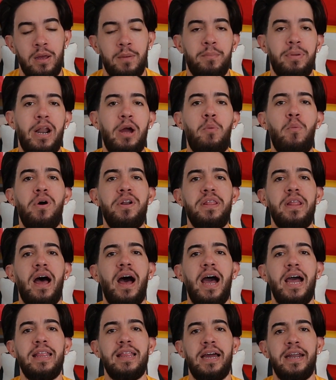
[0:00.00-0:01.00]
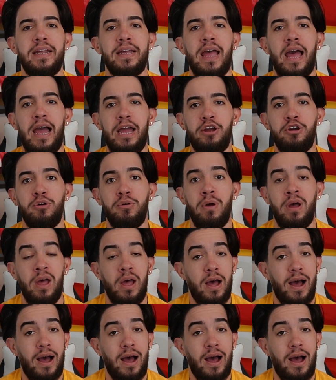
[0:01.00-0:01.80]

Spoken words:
But I wanted to highlight a guy who